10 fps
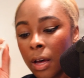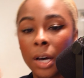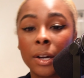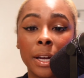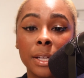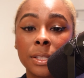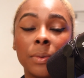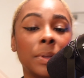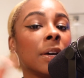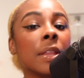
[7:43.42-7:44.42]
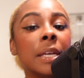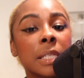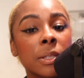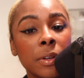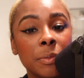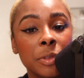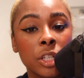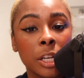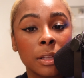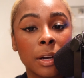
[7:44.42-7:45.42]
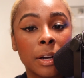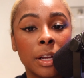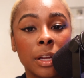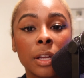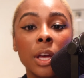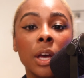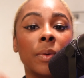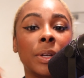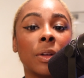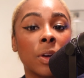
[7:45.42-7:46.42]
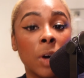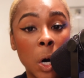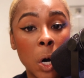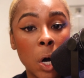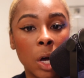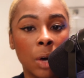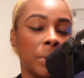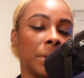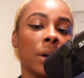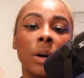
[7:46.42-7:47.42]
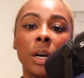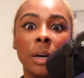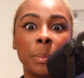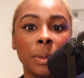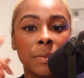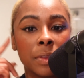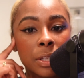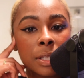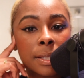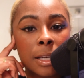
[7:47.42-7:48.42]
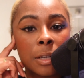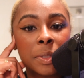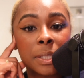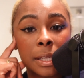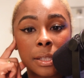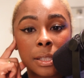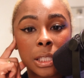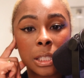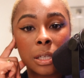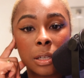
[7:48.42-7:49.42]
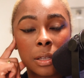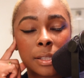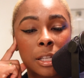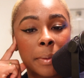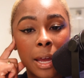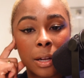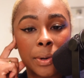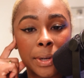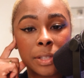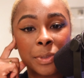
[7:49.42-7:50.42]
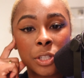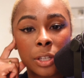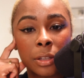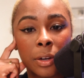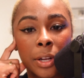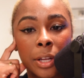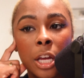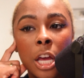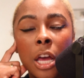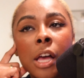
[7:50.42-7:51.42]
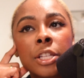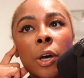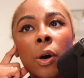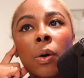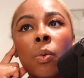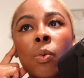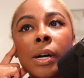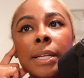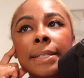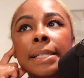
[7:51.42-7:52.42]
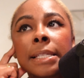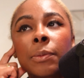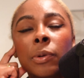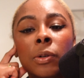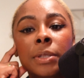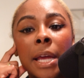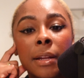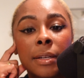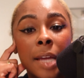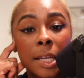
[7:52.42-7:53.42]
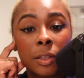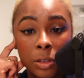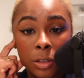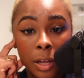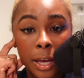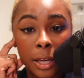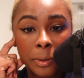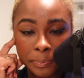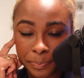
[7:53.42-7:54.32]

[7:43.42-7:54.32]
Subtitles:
All right, so we know the history of machine learning, we know the goal, we know a couple of the subcategories of machine learning. So what does a typical day-to-day look like